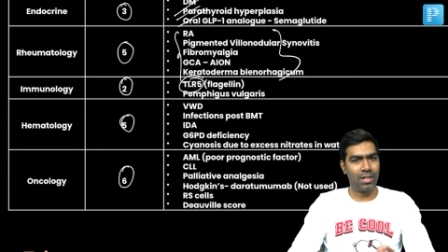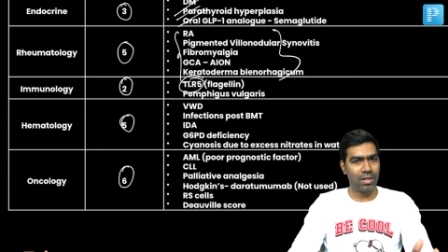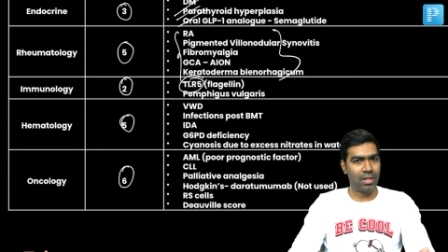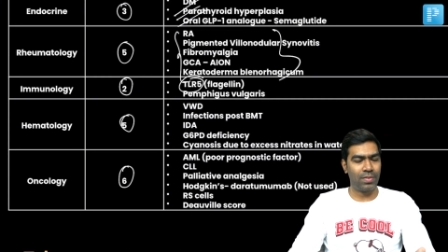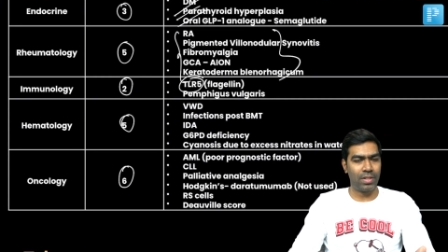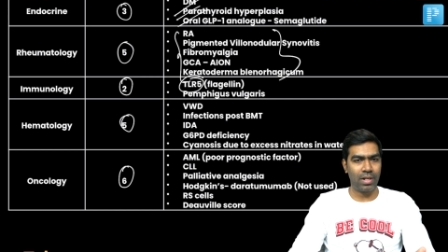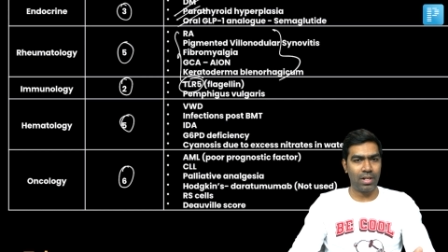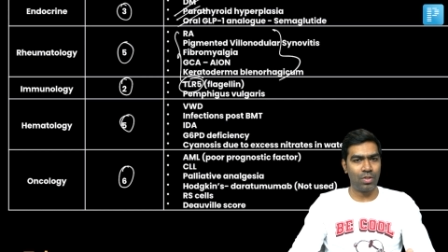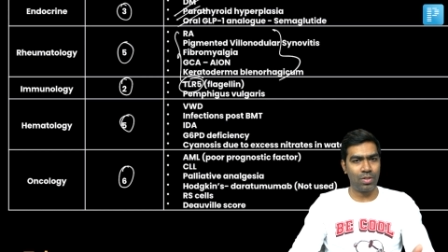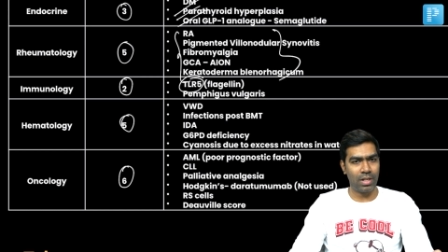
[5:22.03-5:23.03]
tricky with
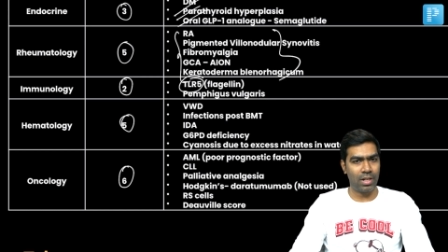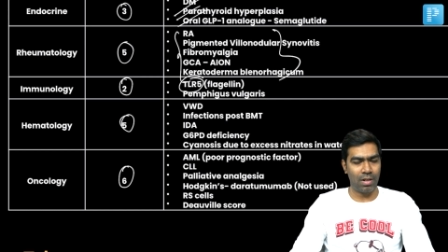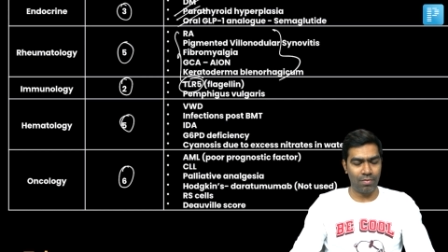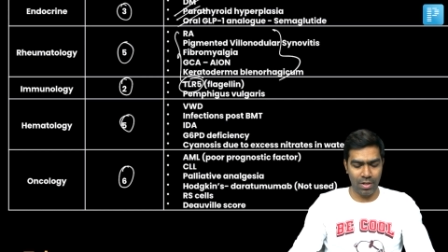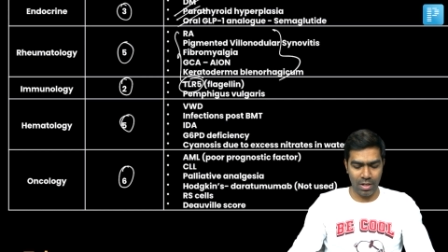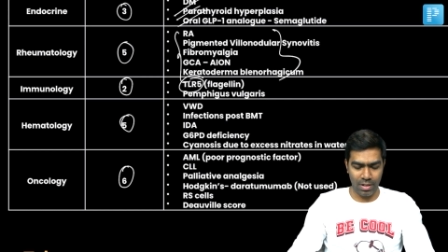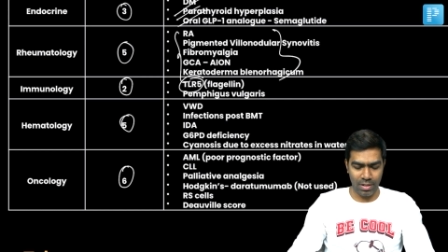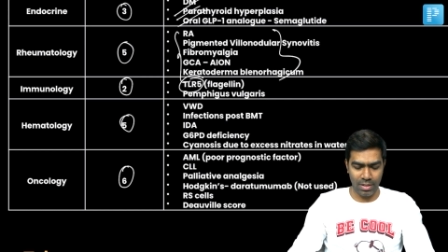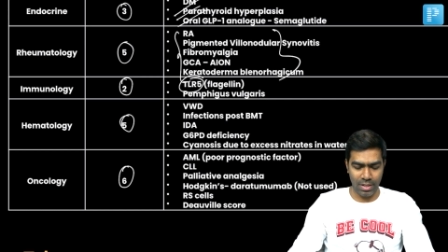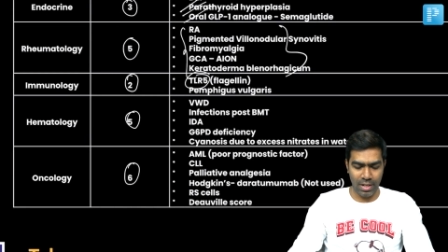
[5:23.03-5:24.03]
regards to TLR5 and
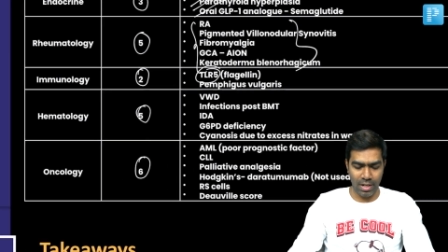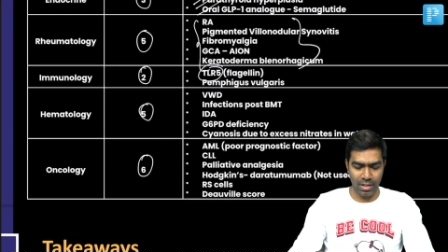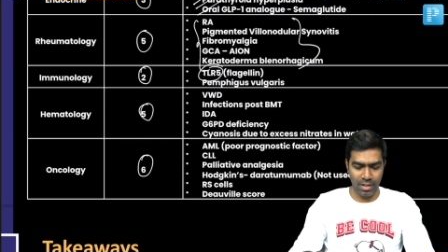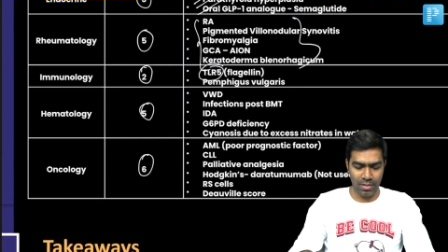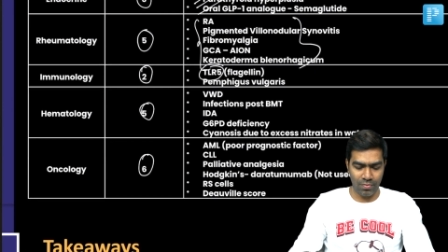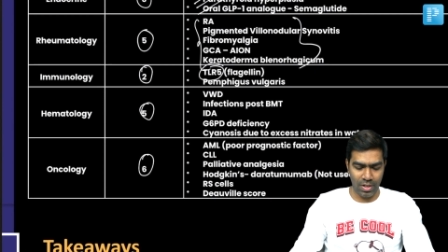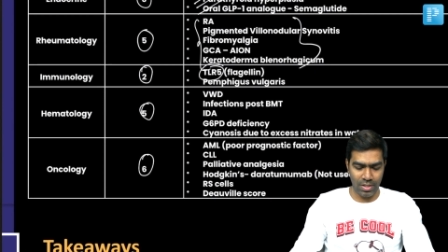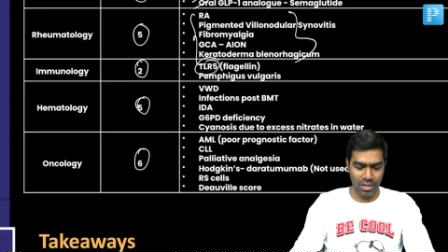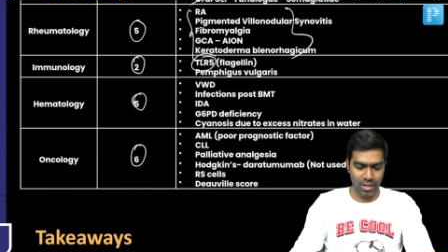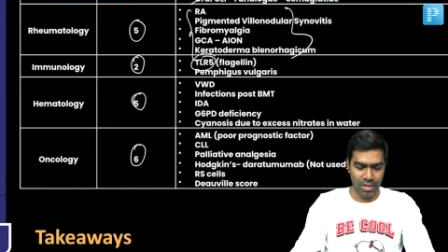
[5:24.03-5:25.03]
its ligand, that is
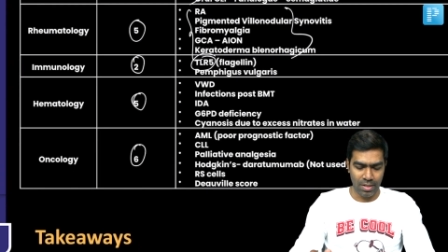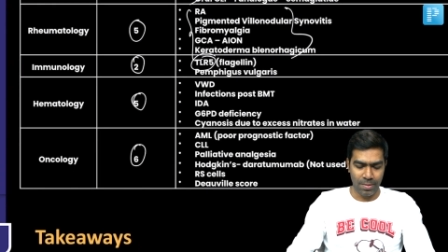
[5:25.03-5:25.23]
flagellin.